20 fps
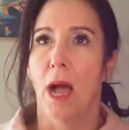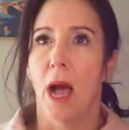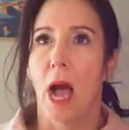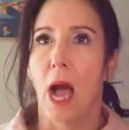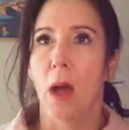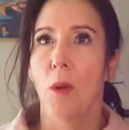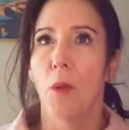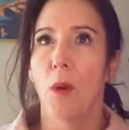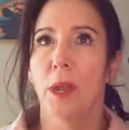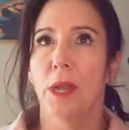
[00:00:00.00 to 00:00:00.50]

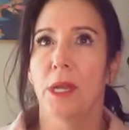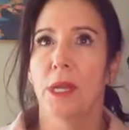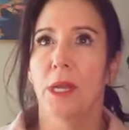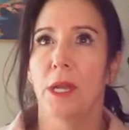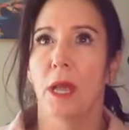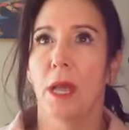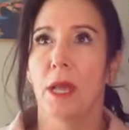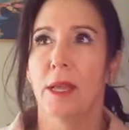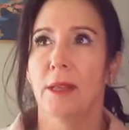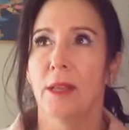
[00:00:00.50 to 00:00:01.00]
I want
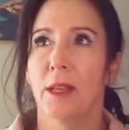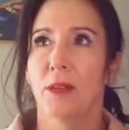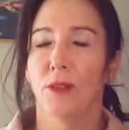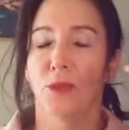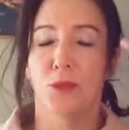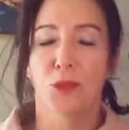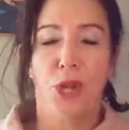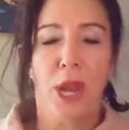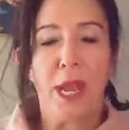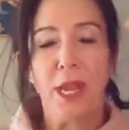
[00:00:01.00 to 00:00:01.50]
to eh,
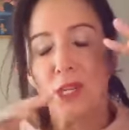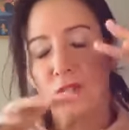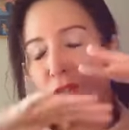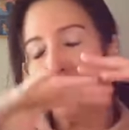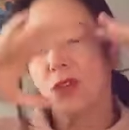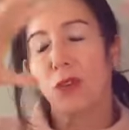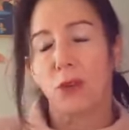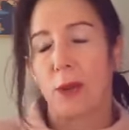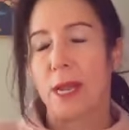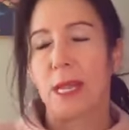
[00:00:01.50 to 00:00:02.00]
change in
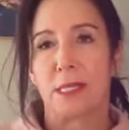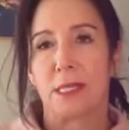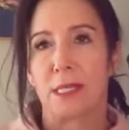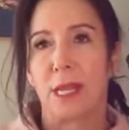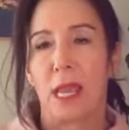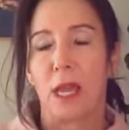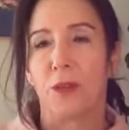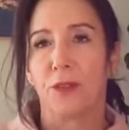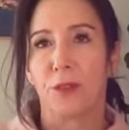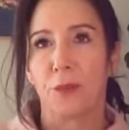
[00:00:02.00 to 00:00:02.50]
the grand scale